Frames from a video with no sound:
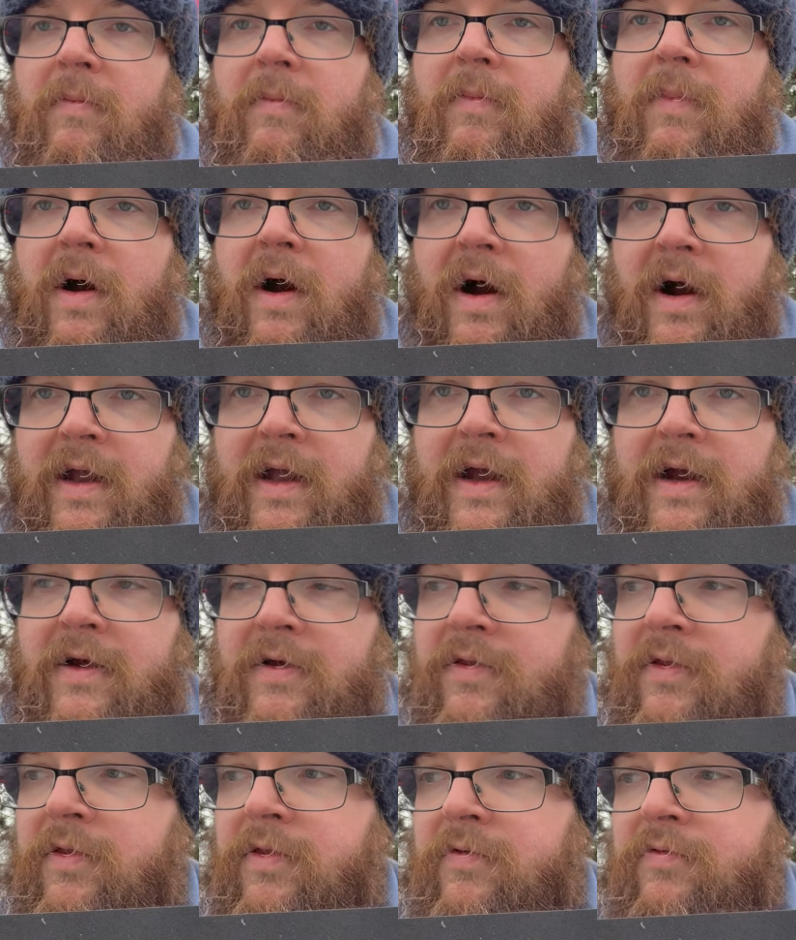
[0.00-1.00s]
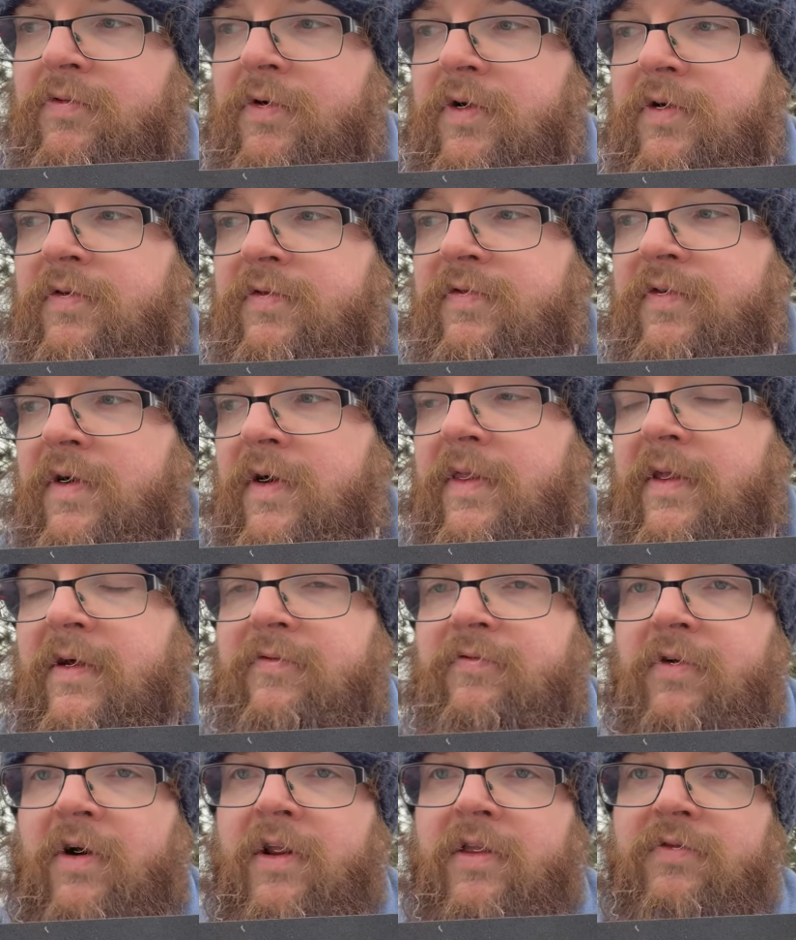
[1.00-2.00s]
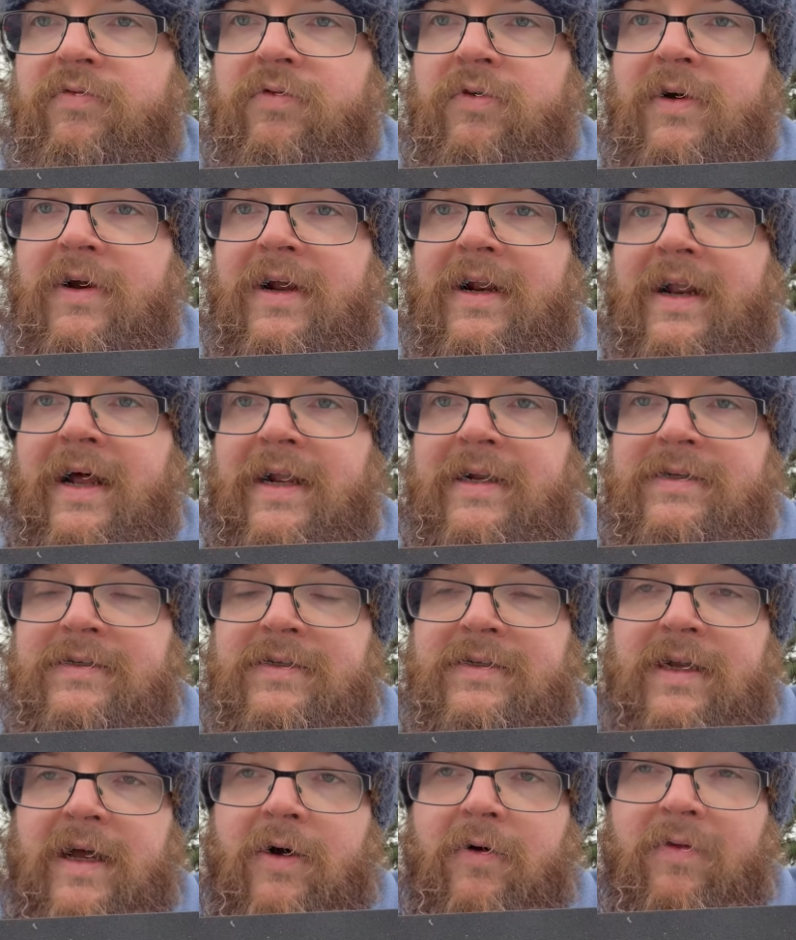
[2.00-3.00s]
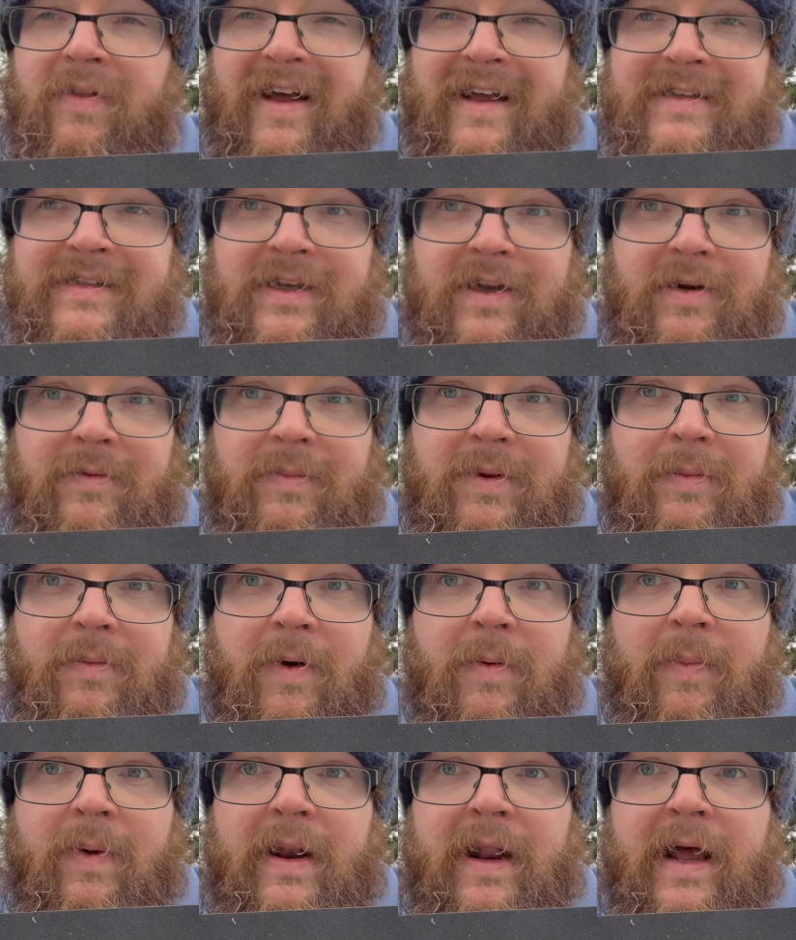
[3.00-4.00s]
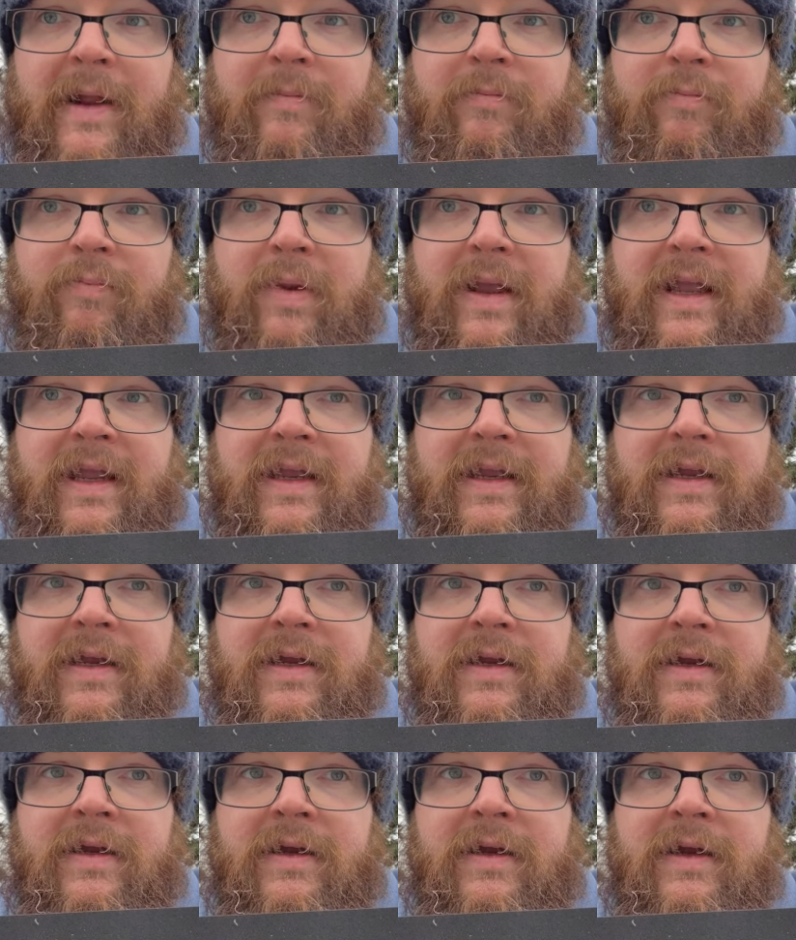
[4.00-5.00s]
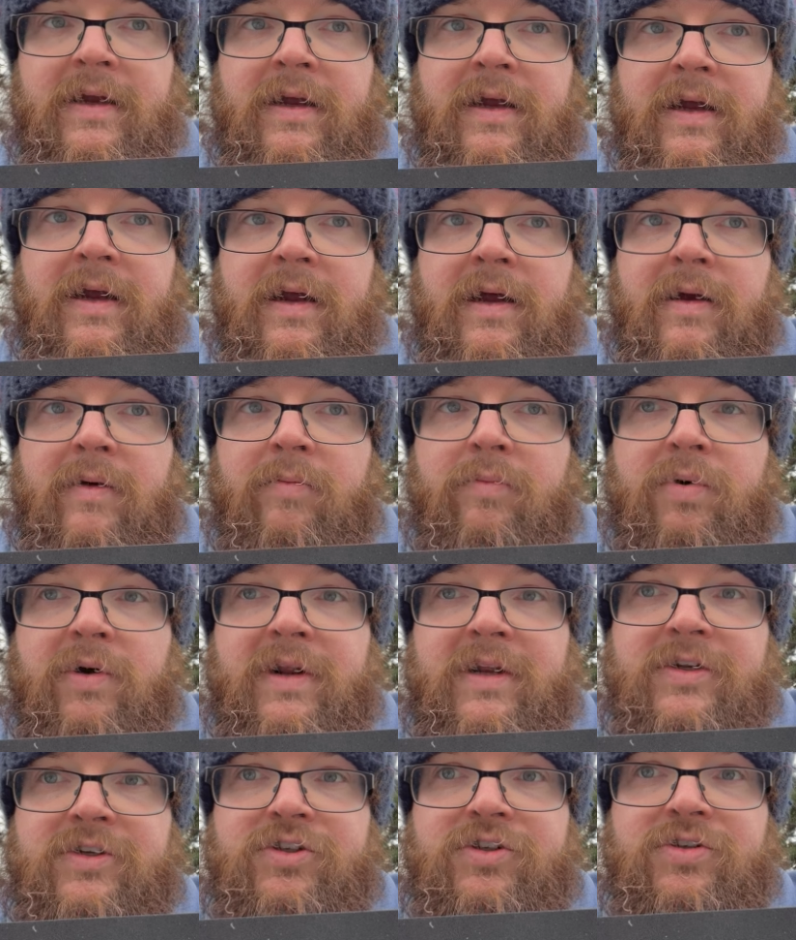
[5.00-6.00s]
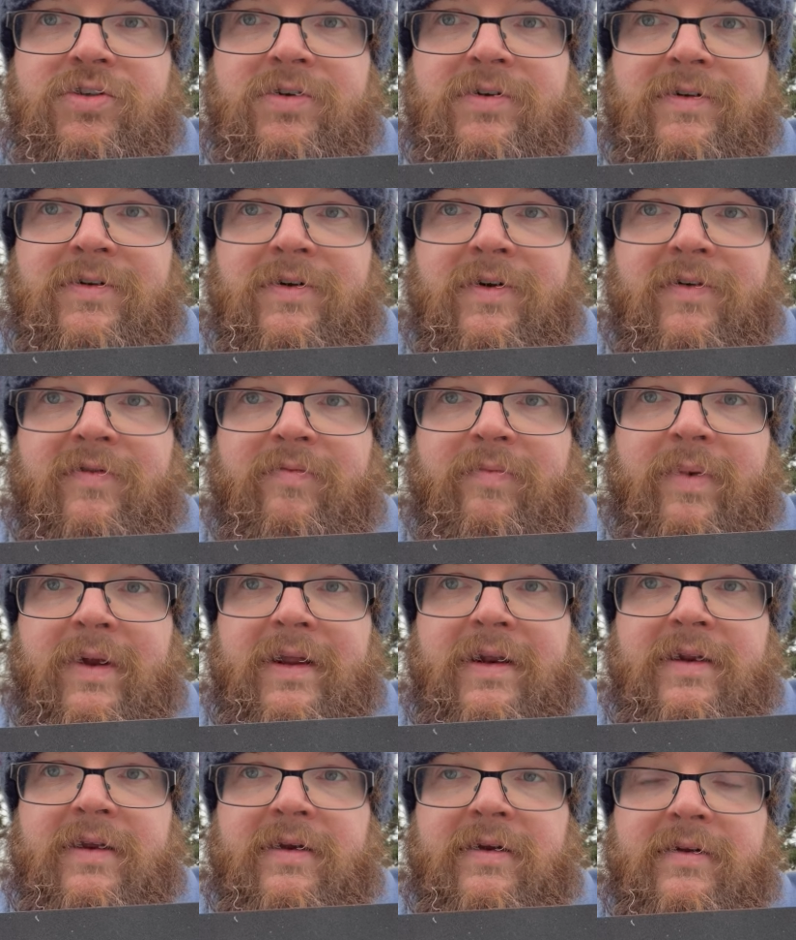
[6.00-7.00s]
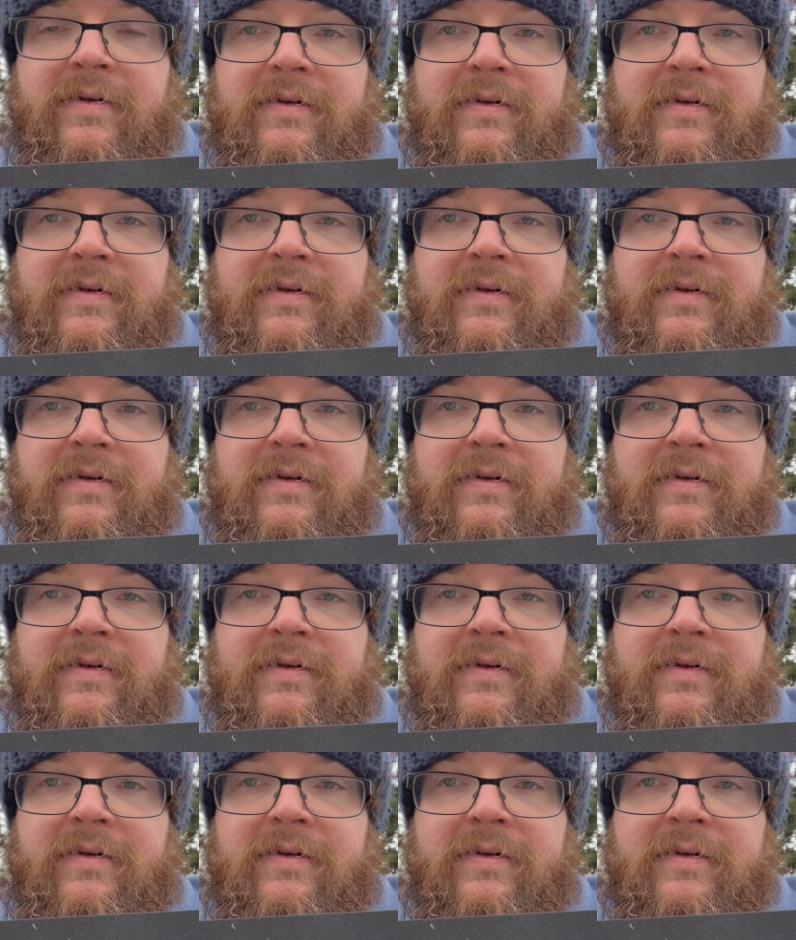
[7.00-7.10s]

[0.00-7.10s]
higher than the roof and then run it through a gland. Now that's going to be my plan B, but it shouldn't have been.